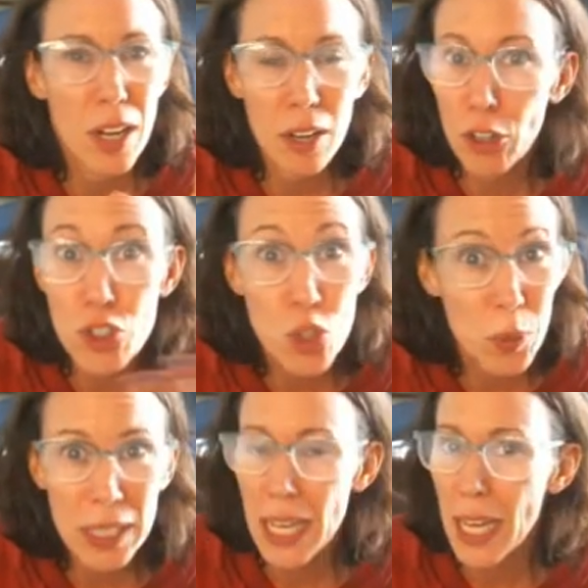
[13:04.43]
are
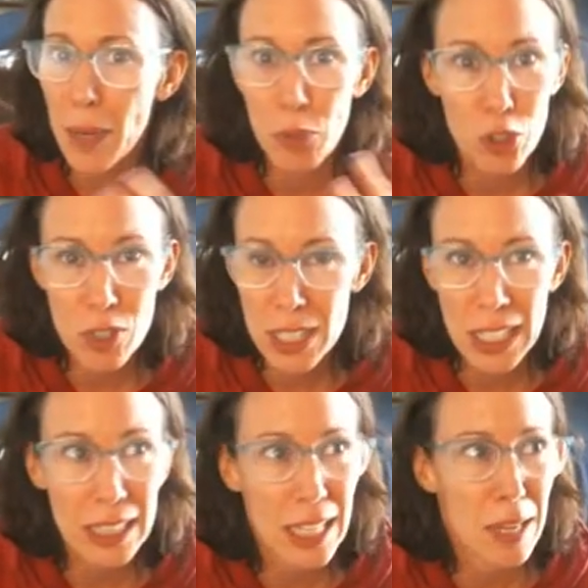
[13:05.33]
doing them, or you're
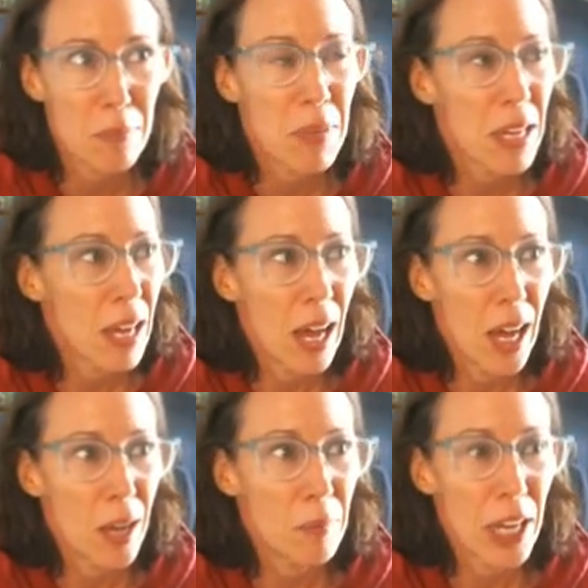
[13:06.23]
seeing them,
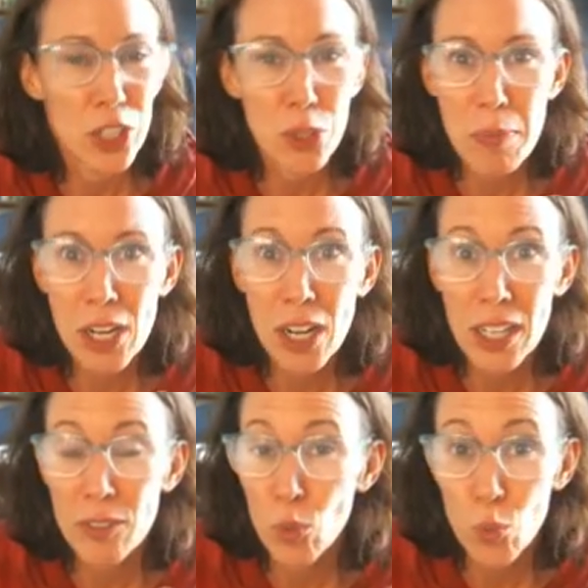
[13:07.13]
and you may
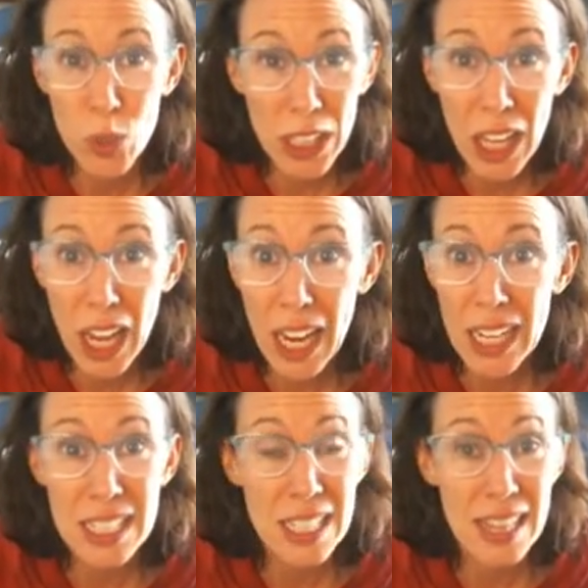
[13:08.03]
not even
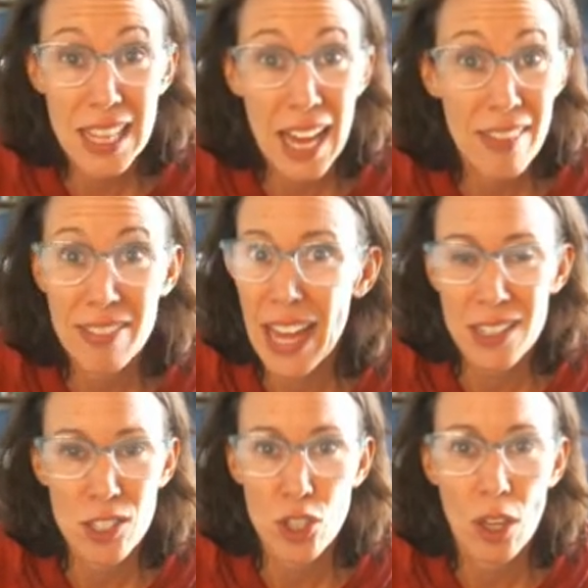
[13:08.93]
realize that
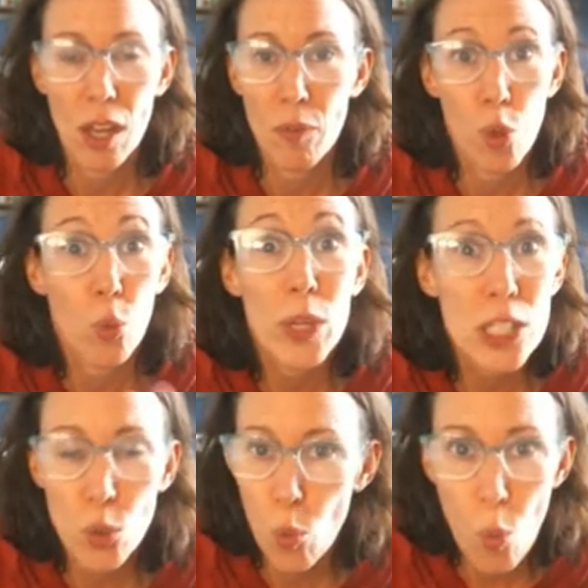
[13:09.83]
that's the
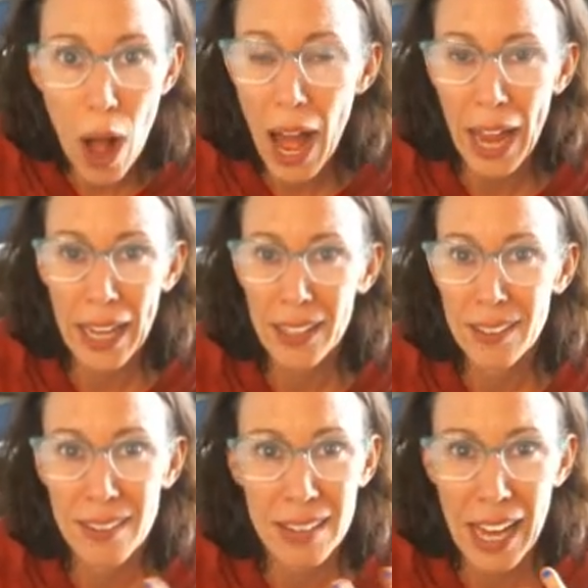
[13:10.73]
reason why
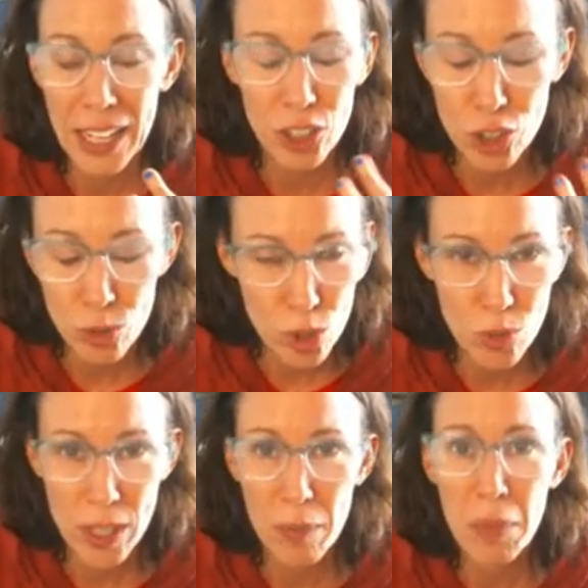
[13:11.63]
that you
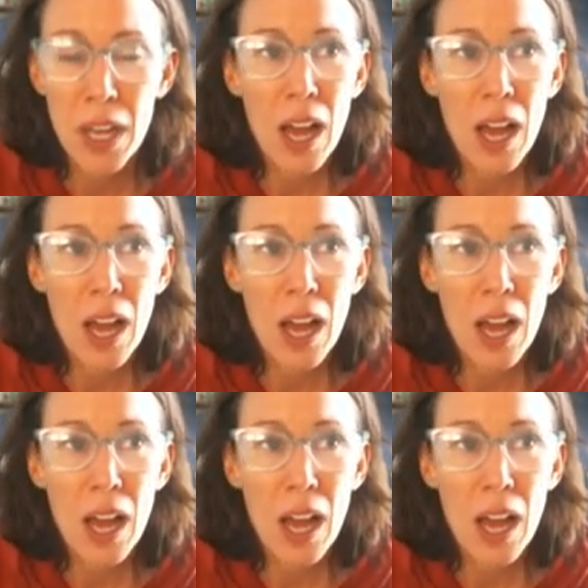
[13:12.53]
do them.